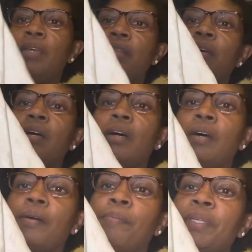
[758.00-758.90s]

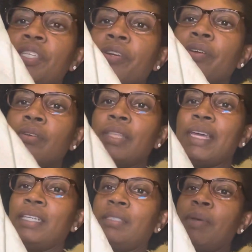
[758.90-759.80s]
the material
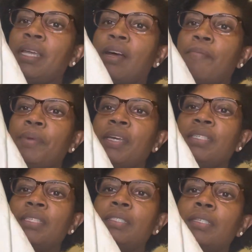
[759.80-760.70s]
that it's made out
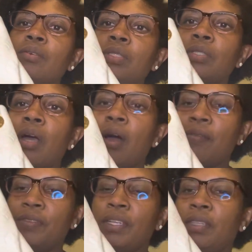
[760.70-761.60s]
because it's so
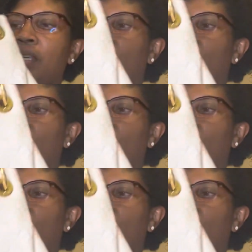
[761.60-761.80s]
soft. The